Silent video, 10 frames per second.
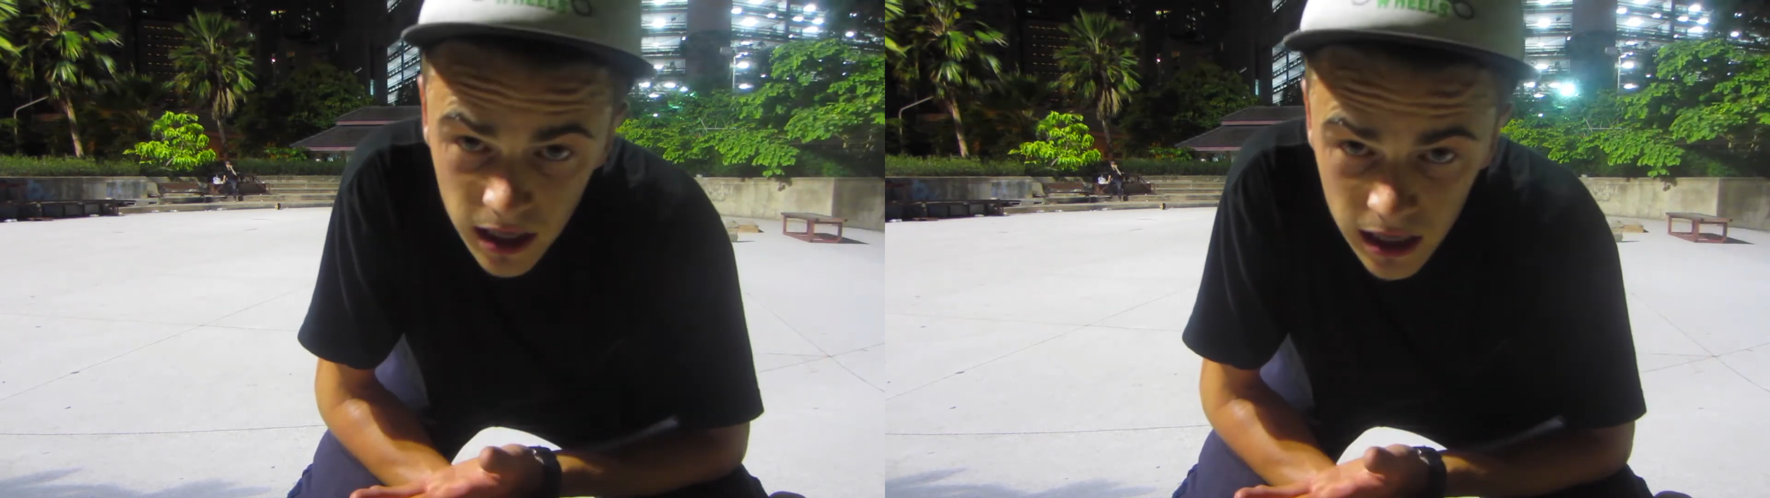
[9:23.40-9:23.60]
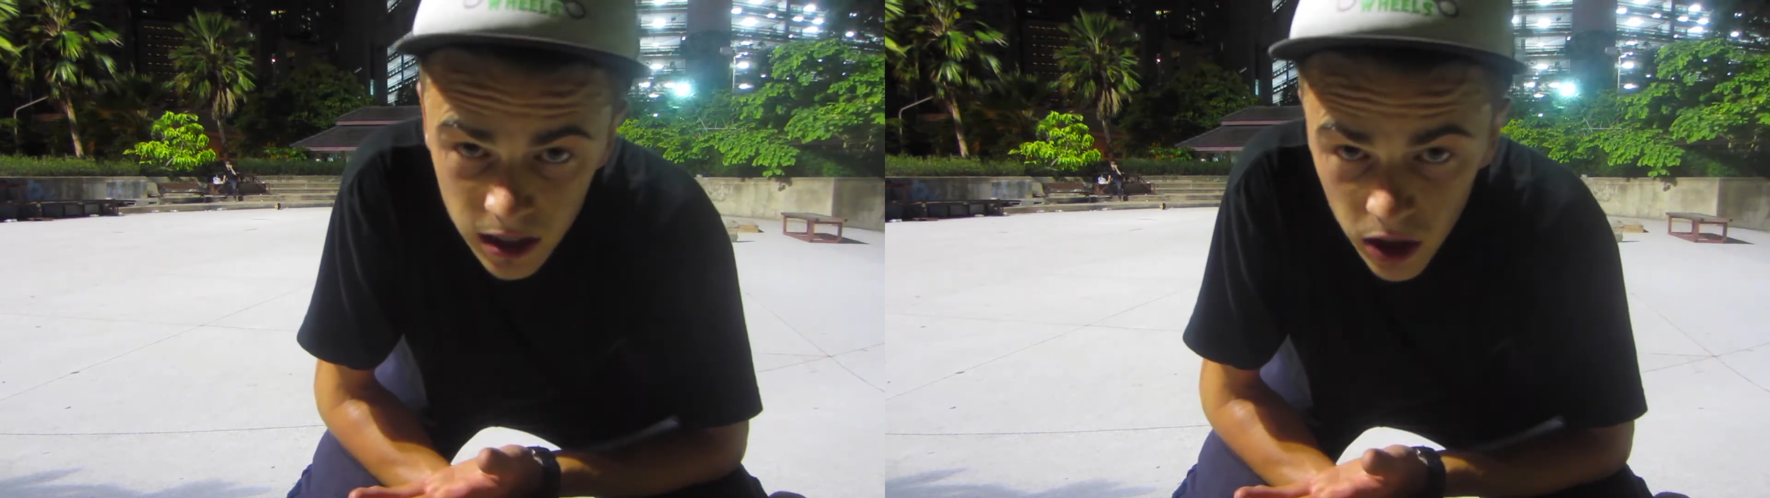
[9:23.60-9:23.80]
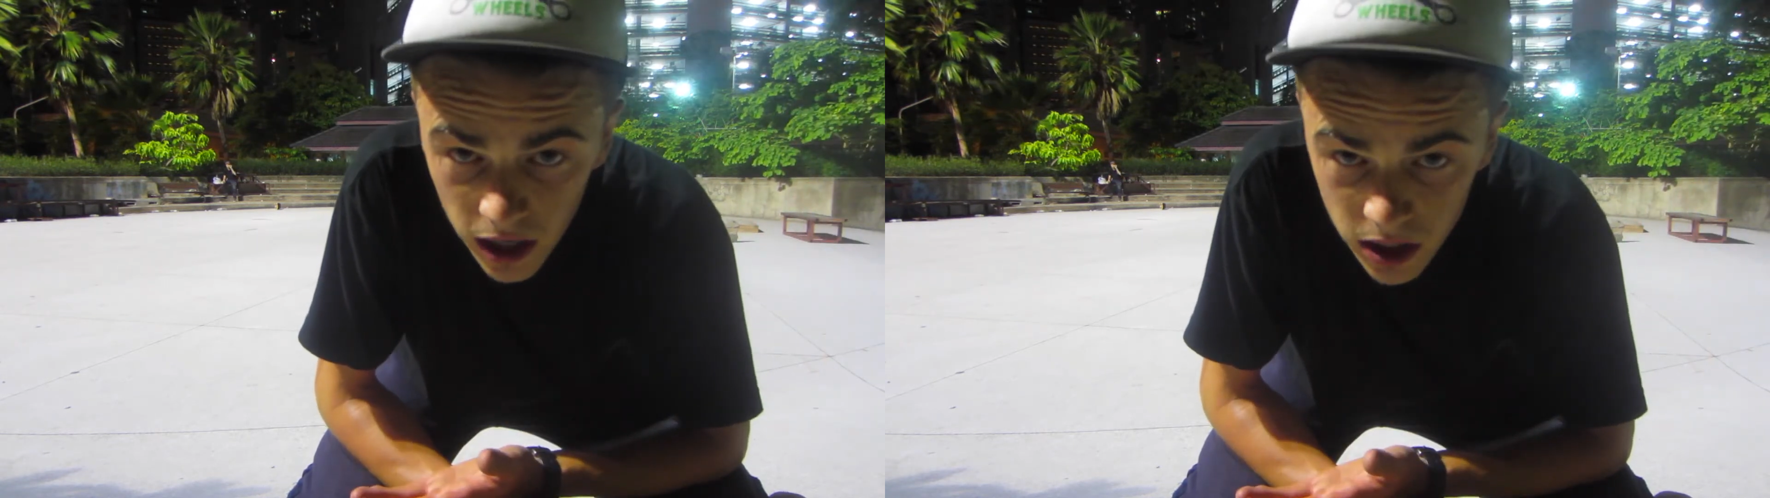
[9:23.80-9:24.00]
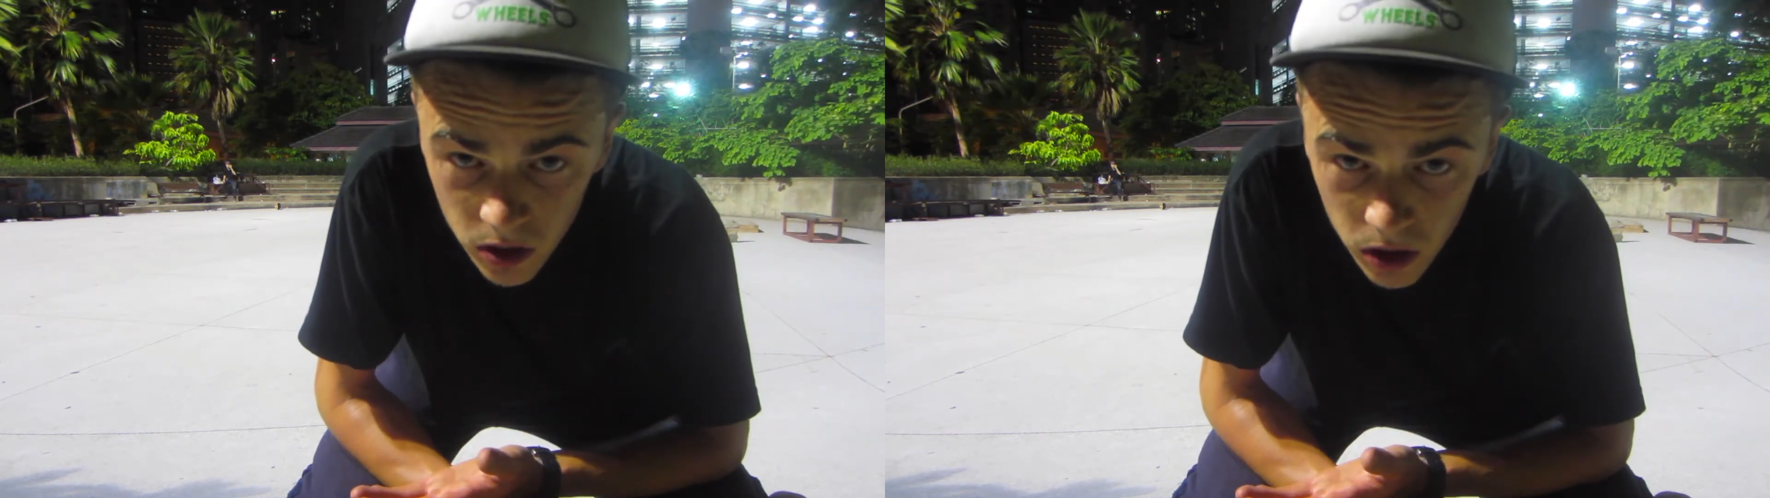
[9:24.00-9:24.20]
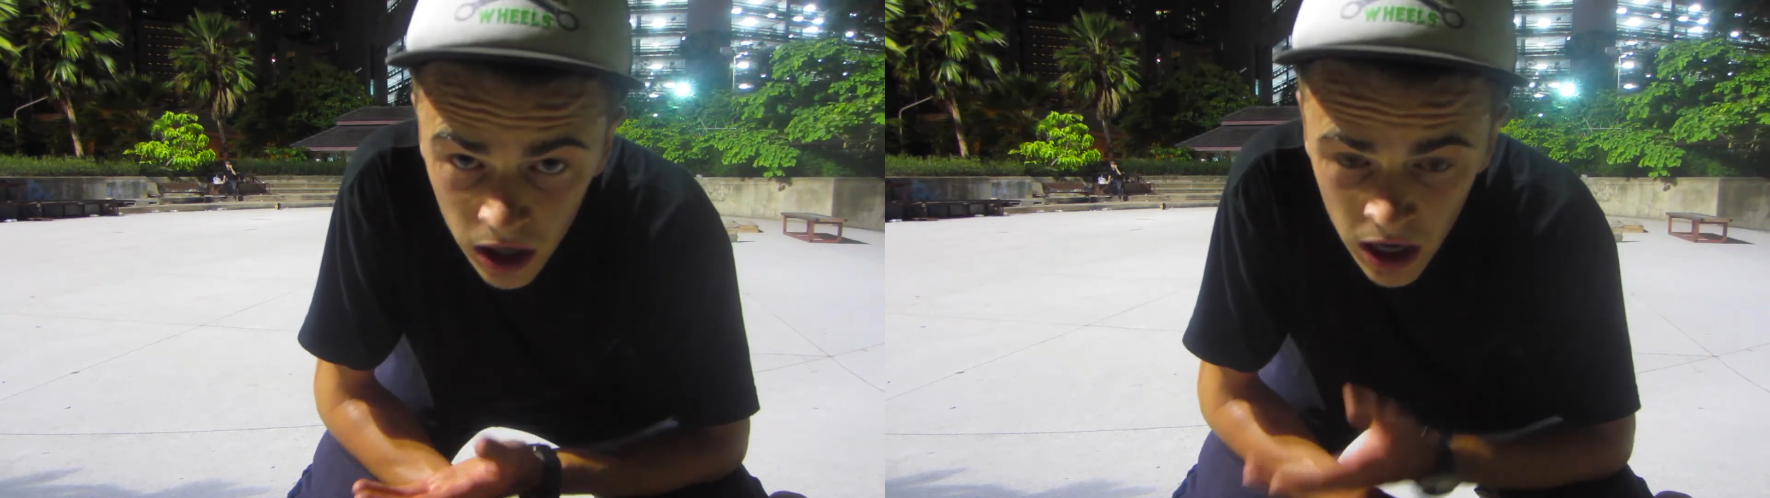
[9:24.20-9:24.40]
there, as you guys
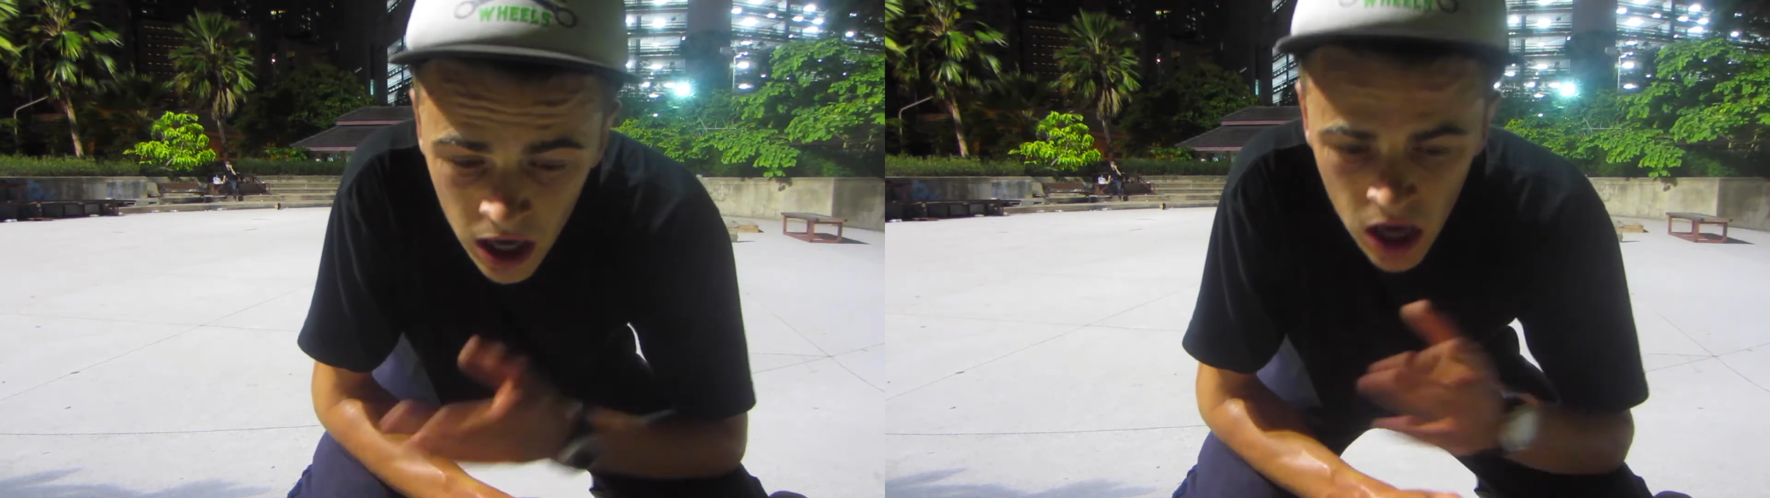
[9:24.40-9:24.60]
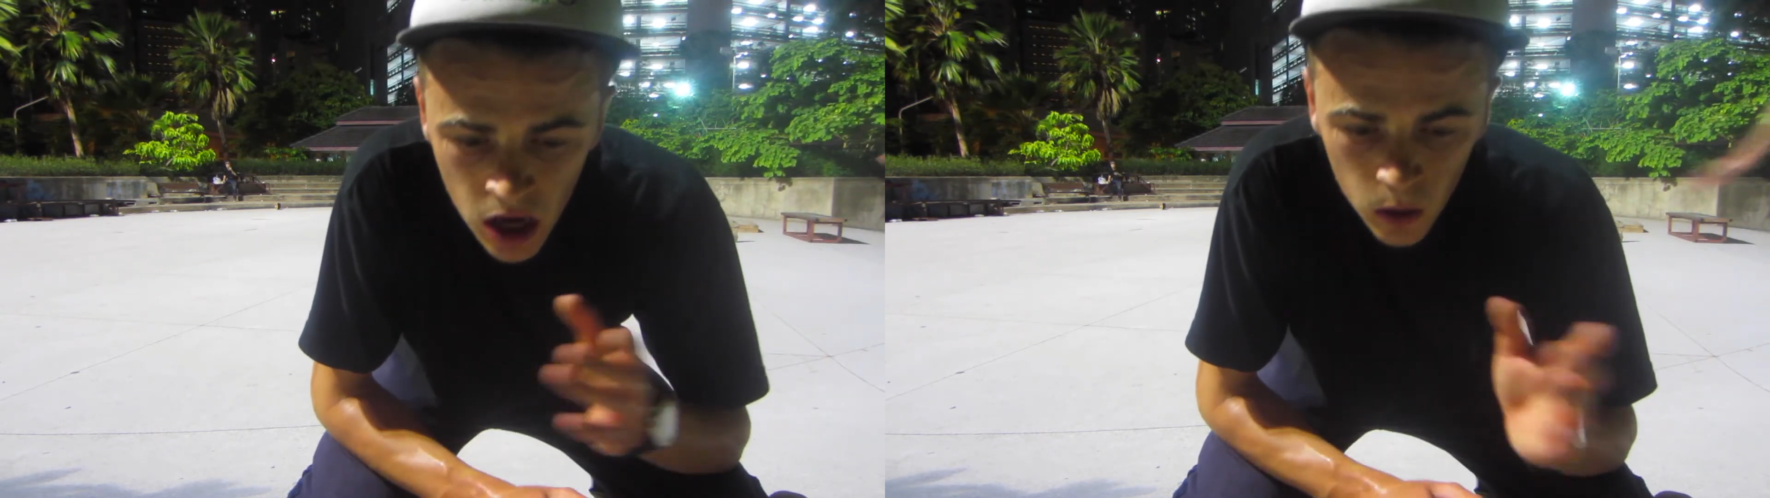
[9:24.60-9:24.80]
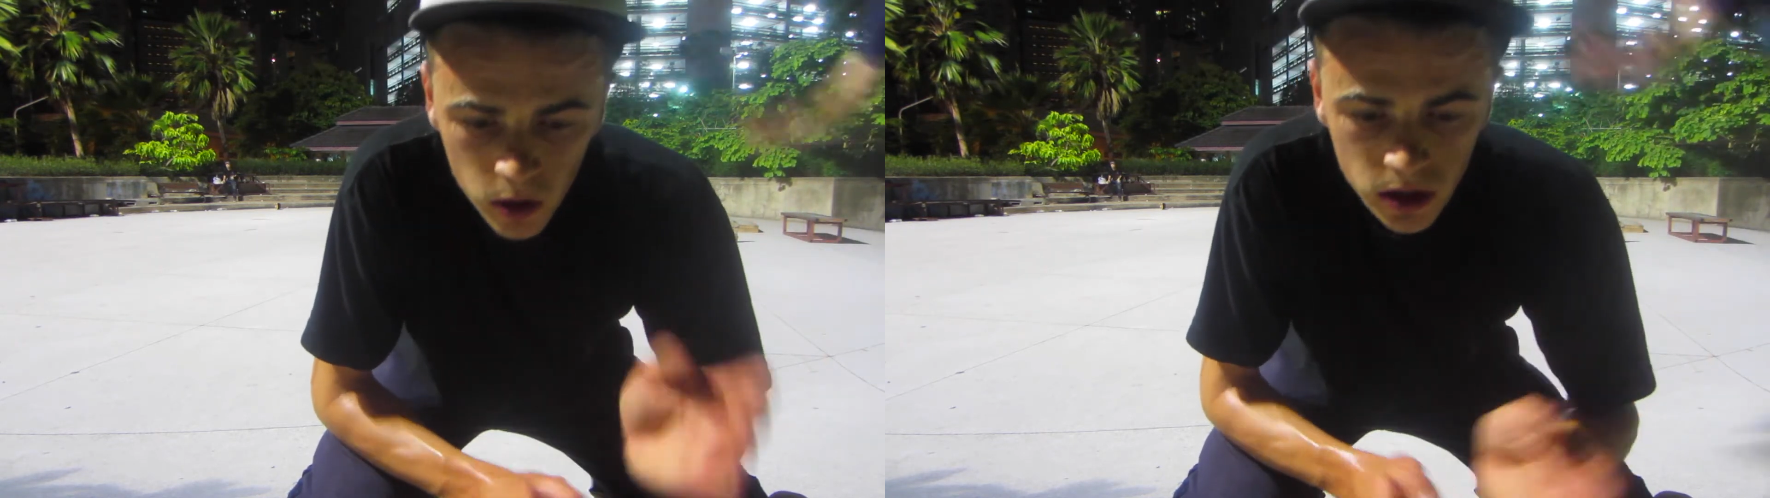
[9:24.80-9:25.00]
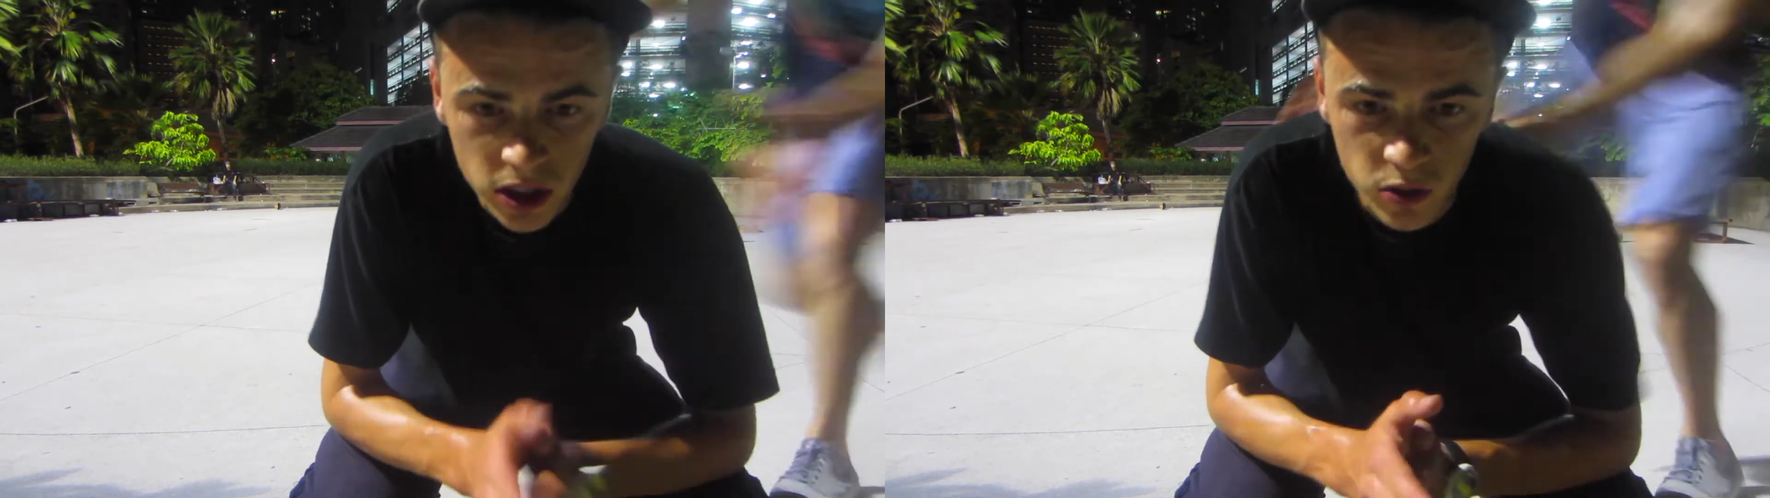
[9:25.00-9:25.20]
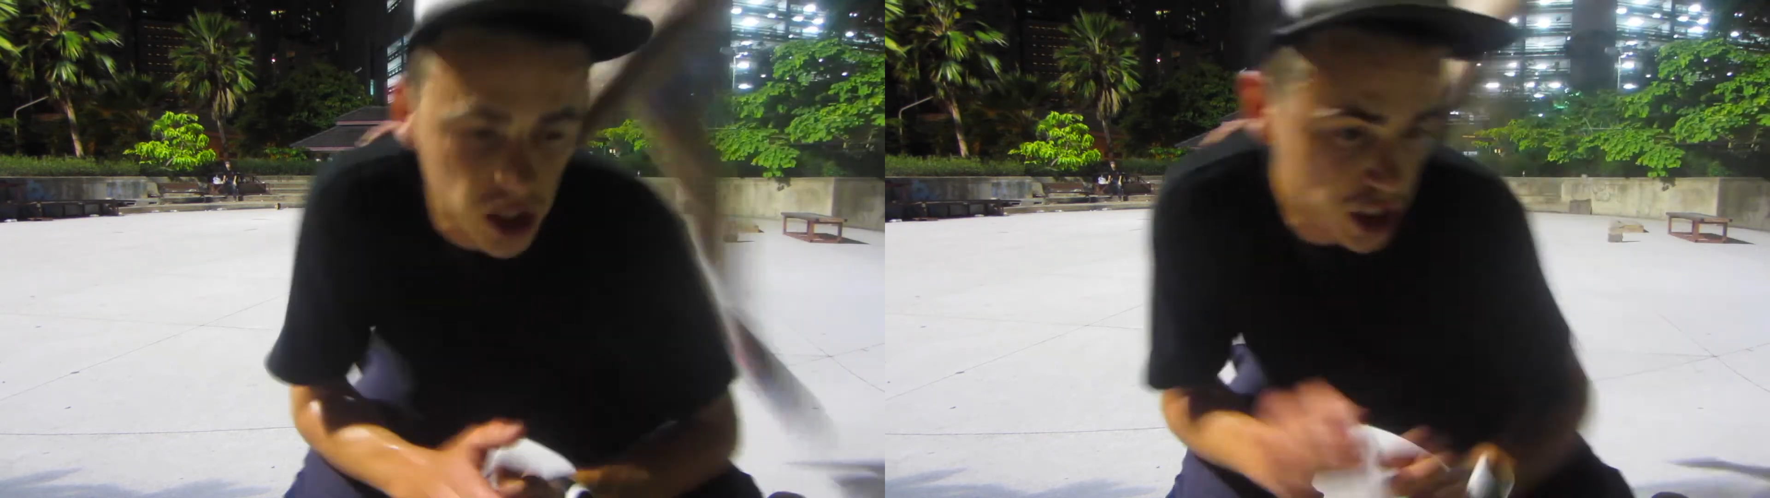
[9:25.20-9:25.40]
saw, was the switch